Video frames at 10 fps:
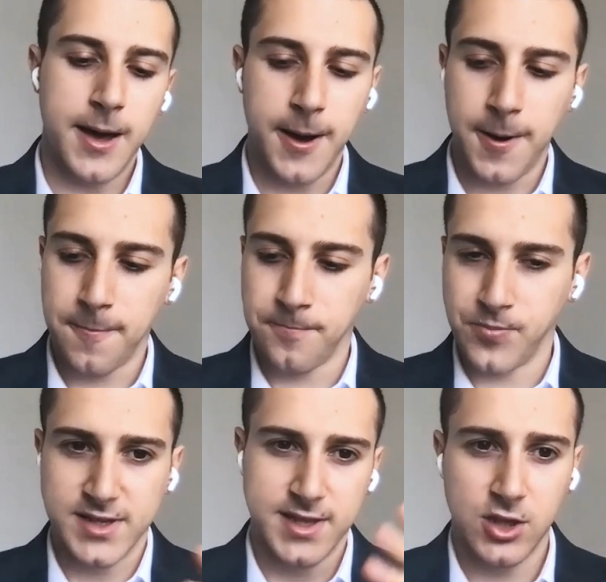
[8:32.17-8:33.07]

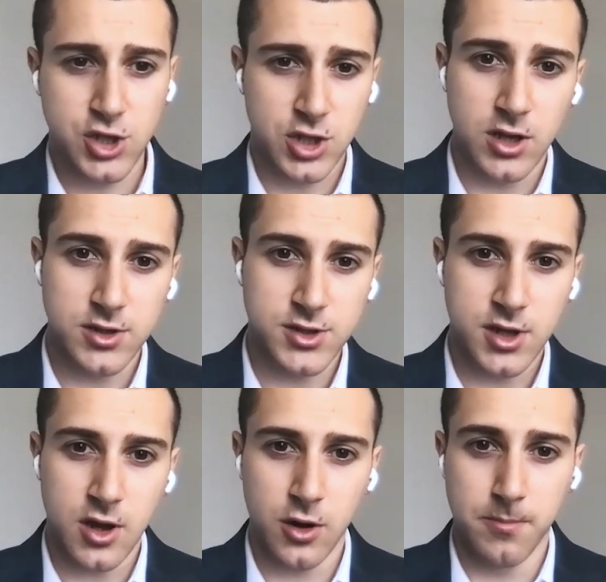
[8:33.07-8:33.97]

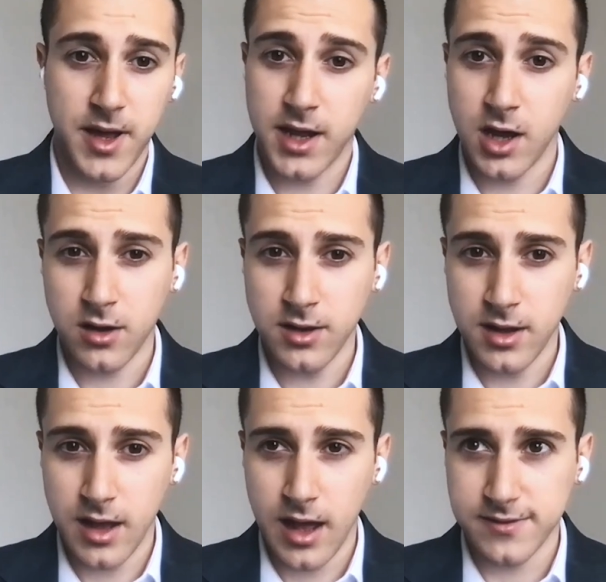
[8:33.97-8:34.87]
institutionals are bidding on.